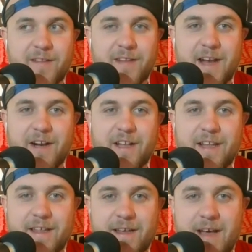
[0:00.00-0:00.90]
The
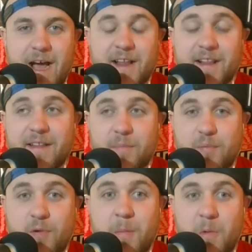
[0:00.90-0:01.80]

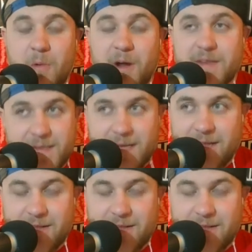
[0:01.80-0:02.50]
promo was intense.